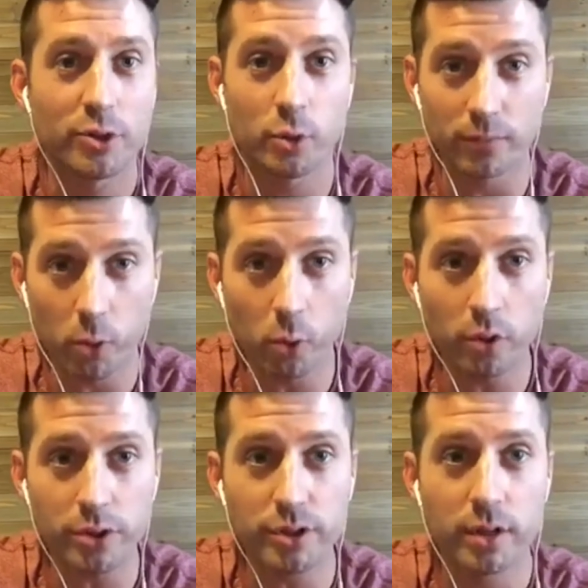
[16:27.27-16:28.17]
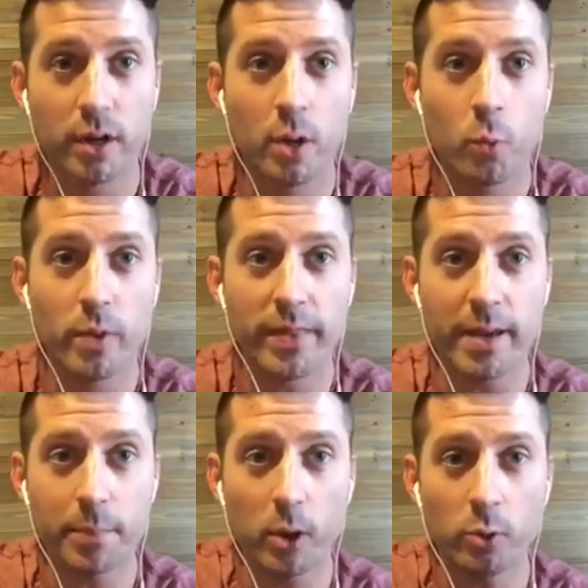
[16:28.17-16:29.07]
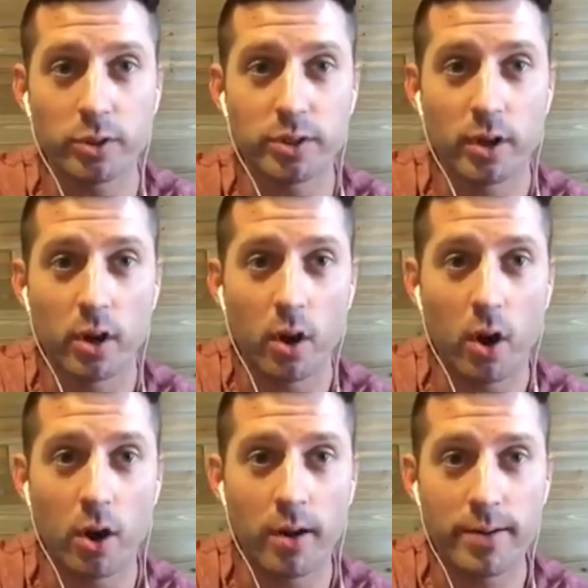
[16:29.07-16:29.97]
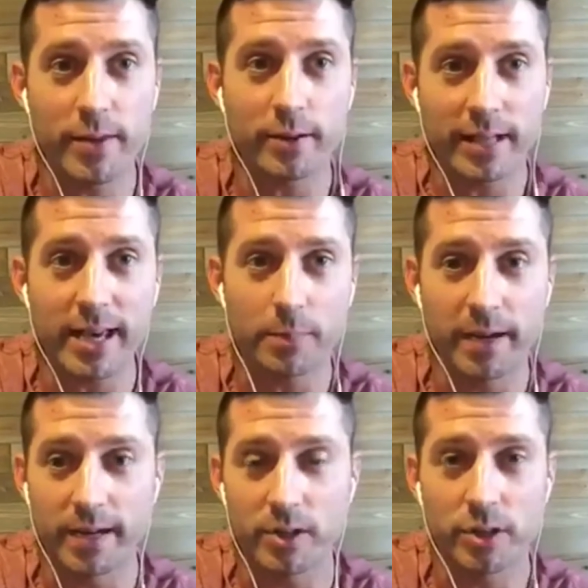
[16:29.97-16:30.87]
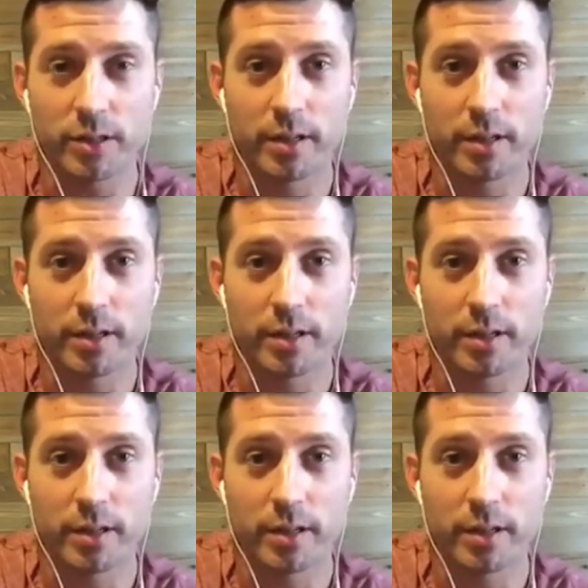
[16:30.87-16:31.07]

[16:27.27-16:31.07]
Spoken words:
So, of course, when they post on their like page,